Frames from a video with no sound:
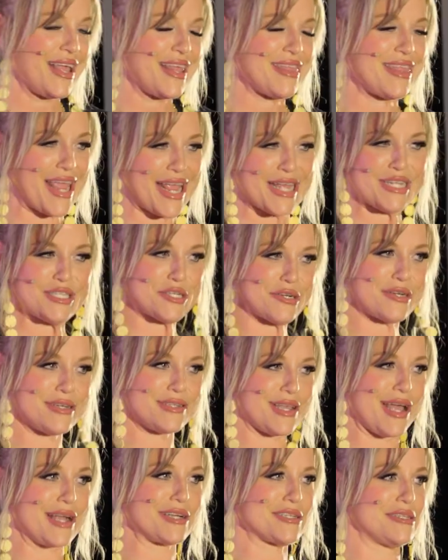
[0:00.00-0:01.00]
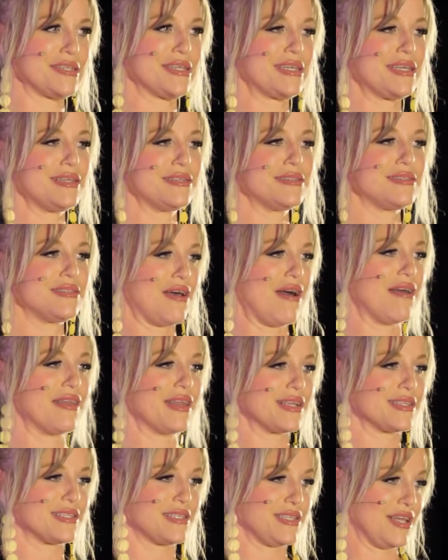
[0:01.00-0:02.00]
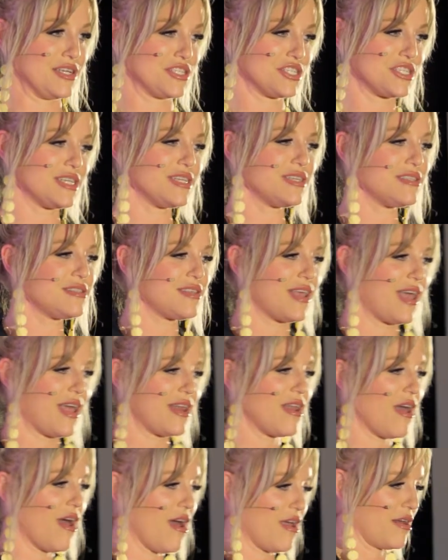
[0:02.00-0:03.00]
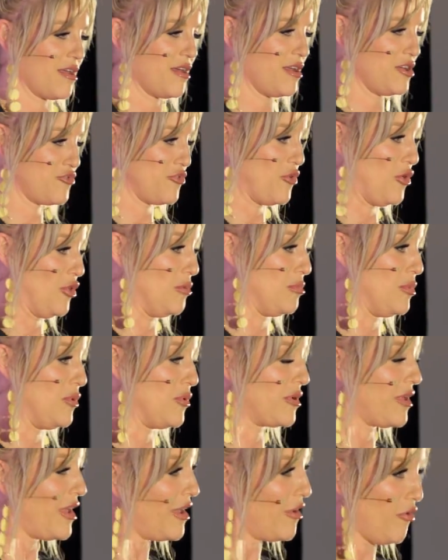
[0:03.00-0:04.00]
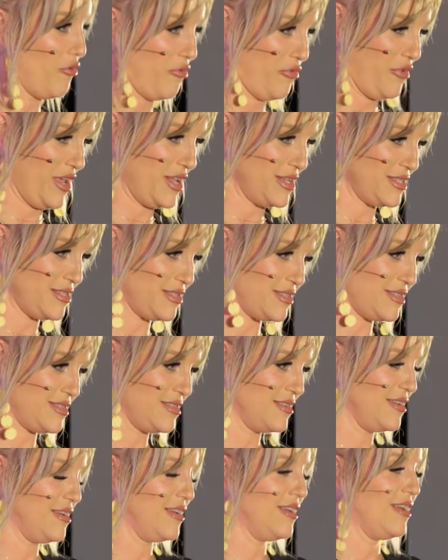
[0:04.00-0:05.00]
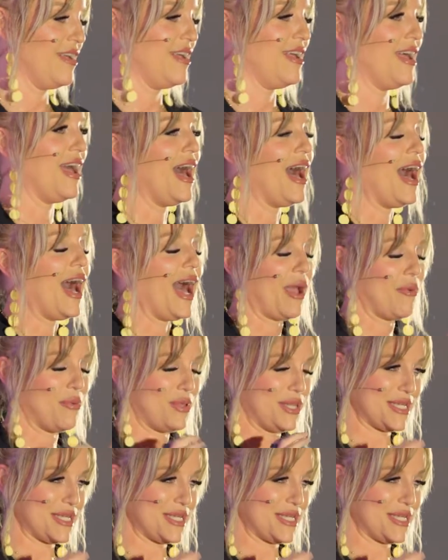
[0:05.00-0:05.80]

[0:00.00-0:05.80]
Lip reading: The answer is actually Sonic slushies and uncontrollable giggle fits. I will